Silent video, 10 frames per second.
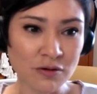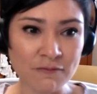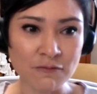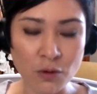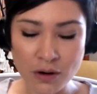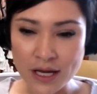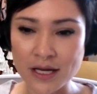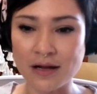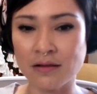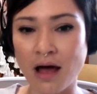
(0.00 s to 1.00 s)
to
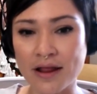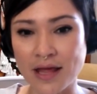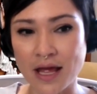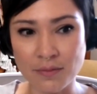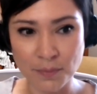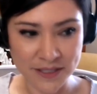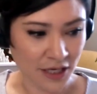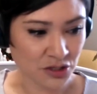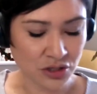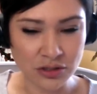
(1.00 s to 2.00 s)
avoid a lot of that
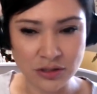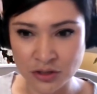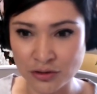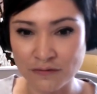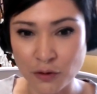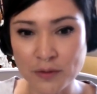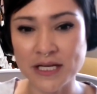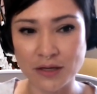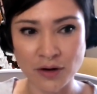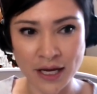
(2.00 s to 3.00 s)
potential
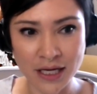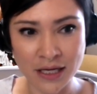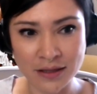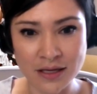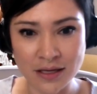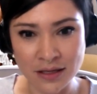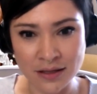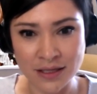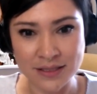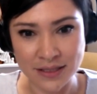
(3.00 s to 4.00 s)
uniformity, right? In
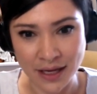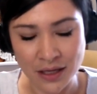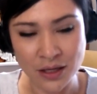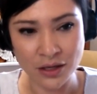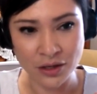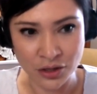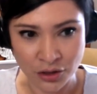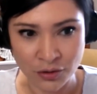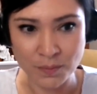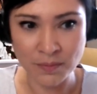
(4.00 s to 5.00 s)
this like, you
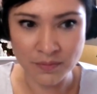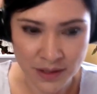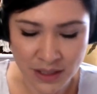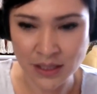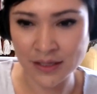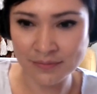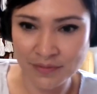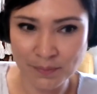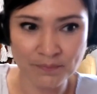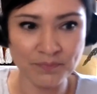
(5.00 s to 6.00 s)
know,
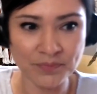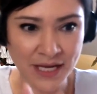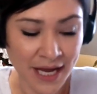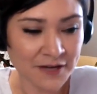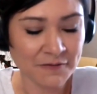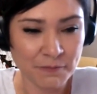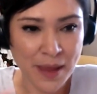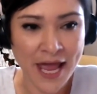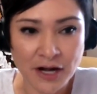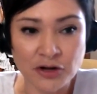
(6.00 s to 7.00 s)
kind of
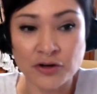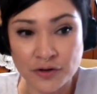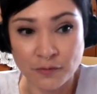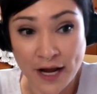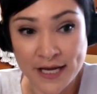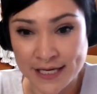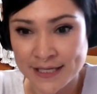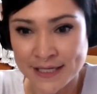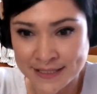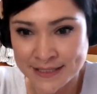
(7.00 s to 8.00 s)
pattern, right?
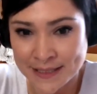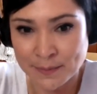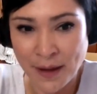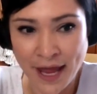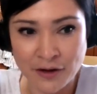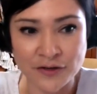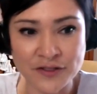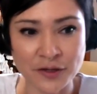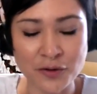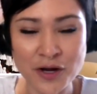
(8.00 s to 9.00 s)
It's a pattern.
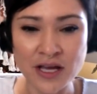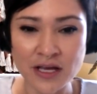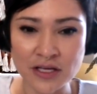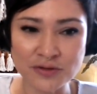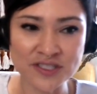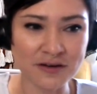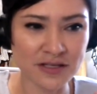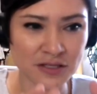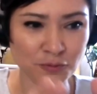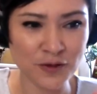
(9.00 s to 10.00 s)
So you
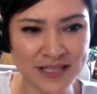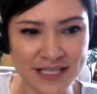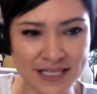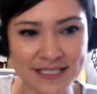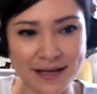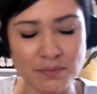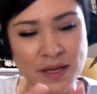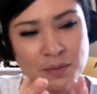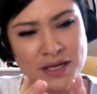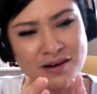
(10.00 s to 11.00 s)
start to read things that
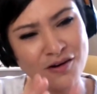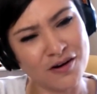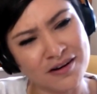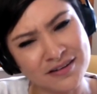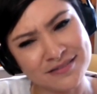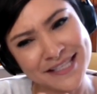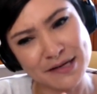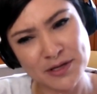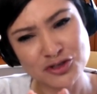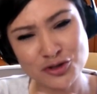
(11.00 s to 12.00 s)
maybe are a
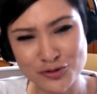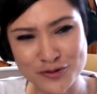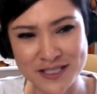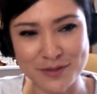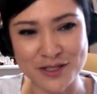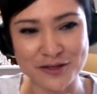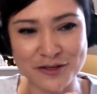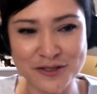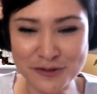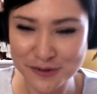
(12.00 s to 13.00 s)
little bit too similar
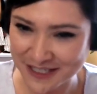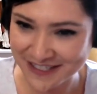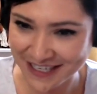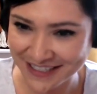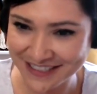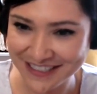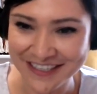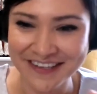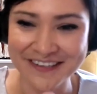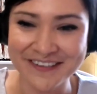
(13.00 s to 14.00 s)
or too succinct,
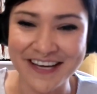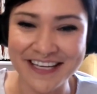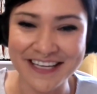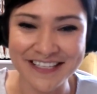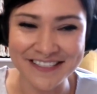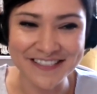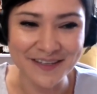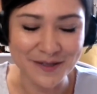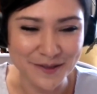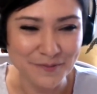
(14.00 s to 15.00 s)
right? And
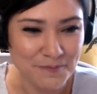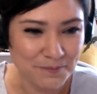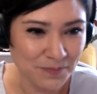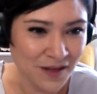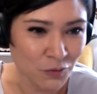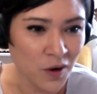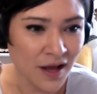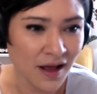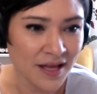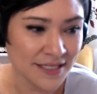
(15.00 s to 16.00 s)
so, you know,
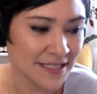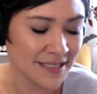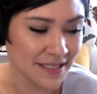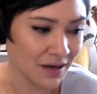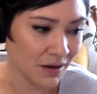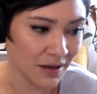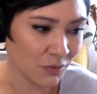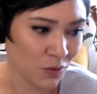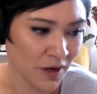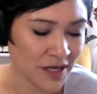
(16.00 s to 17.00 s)
what is,
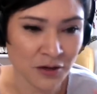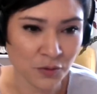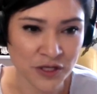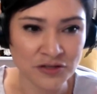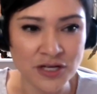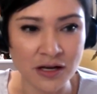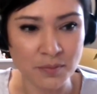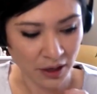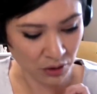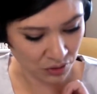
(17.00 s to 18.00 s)
you know, when you talk
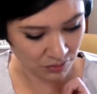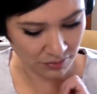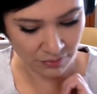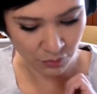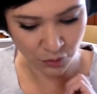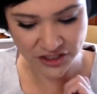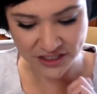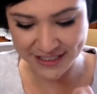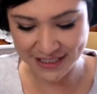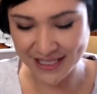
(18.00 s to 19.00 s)
about we're
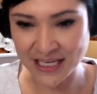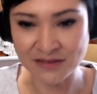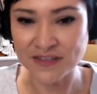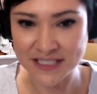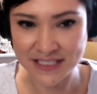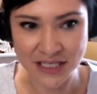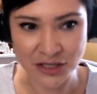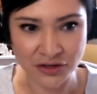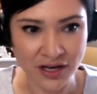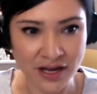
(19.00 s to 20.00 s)
just in the
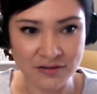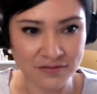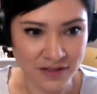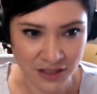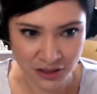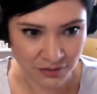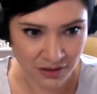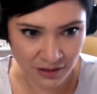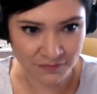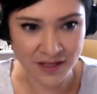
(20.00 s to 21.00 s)
infancy or kind of, you know,
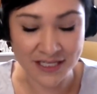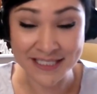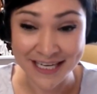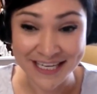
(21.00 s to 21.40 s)
of this,